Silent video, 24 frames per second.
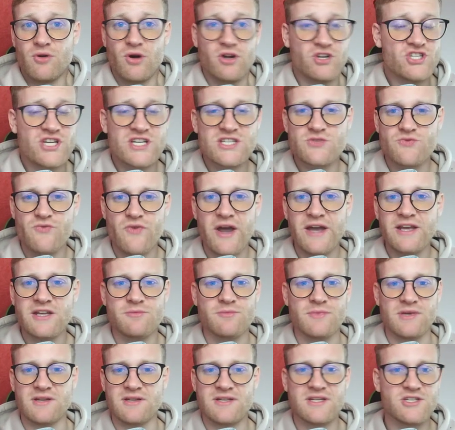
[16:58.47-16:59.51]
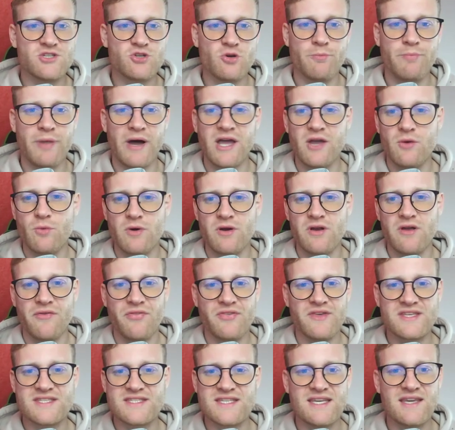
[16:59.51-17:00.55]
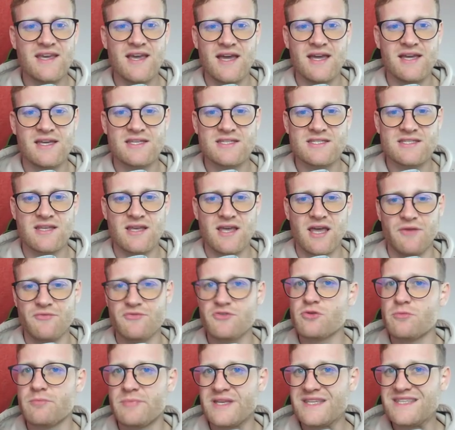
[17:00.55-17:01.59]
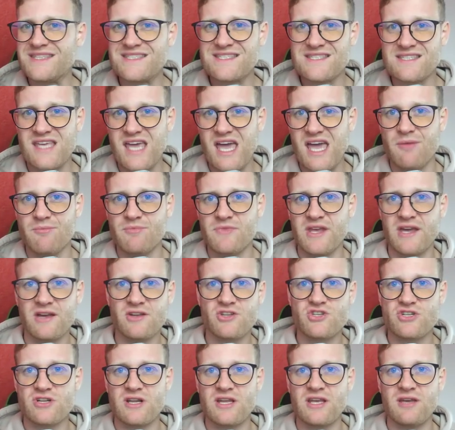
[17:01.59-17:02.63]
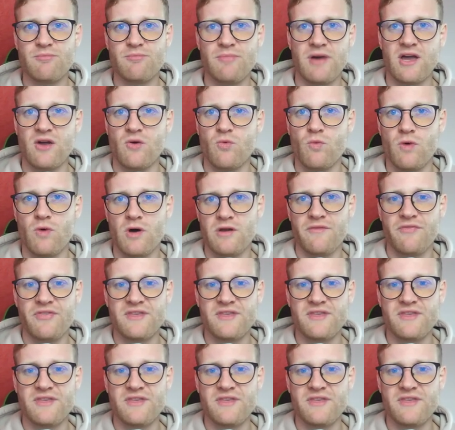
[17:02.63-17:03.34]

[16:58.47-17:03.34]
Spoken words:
or just write me. Did you buy one of these EAs? Have you been scammed actually by one